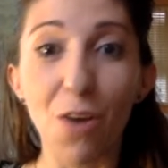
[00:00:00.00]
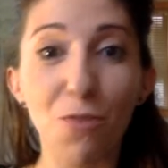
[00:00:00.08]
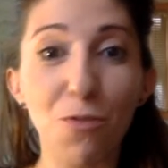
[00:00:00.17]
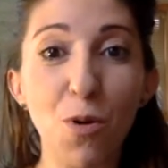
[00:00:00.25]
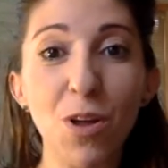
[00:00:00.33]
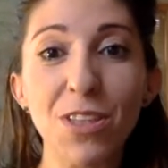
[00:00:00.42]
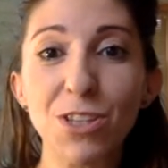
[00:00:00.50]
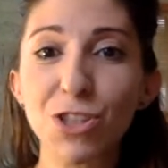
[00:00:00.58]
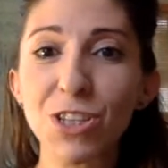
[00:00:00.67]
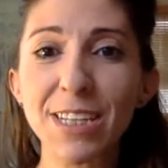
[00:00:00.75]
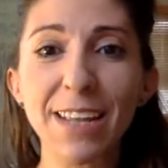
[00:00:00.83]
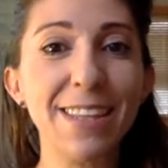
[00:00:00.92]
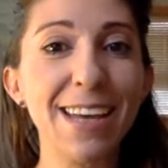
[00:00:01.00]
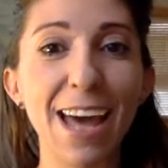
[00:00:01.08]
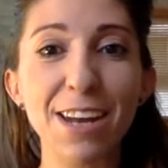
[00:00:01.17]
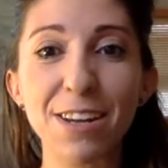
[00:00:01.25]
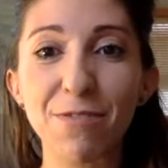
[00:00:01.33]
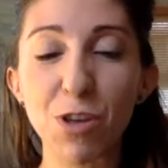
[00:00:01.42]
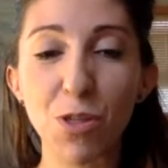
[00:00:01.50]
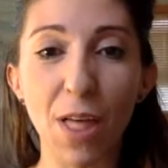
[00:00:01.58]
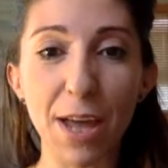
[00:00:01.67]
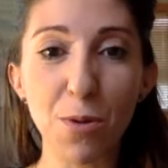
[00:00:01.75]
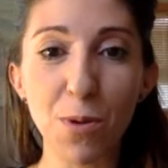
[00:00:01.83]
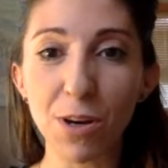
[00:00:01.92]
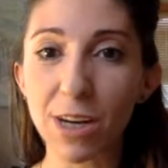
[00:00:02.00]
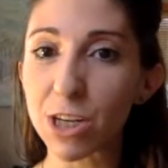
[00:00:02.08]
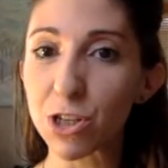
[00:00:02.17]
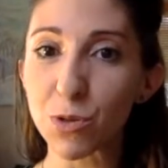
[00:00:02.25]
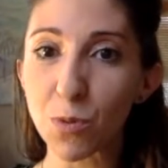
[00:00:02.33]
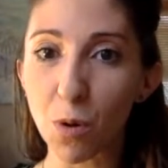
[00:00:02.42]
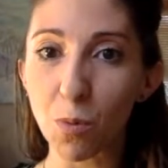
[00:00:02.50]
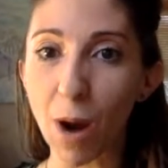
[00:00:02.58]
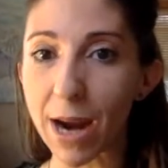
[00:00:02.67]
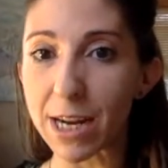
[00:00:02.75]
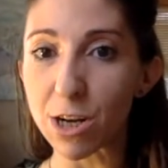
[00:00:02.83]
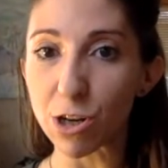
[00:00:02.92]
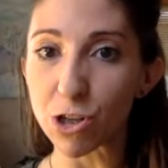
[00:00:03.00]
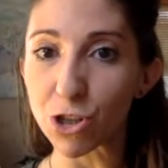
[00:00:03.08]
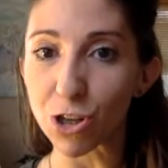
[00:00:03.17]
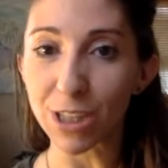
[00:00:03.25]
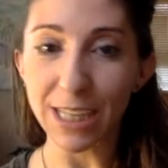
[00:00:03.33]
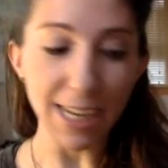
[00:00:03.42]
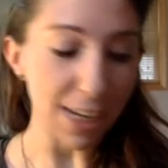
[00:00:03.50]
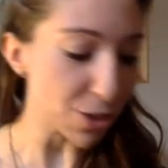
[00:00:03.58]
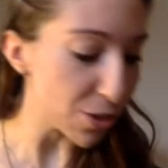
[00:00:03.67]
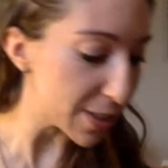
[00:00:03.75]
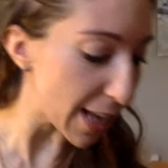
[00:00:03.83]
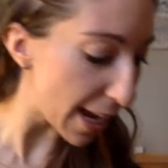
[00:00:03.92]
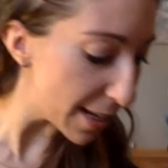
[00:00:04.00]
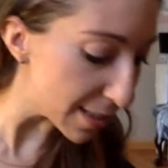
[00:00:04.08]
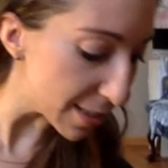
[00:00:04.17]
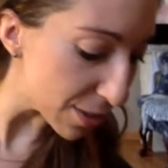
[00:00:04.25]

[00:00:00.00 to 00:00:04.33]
For this, just at the end, if you'd like, we are going to do a writing or journaling exercise.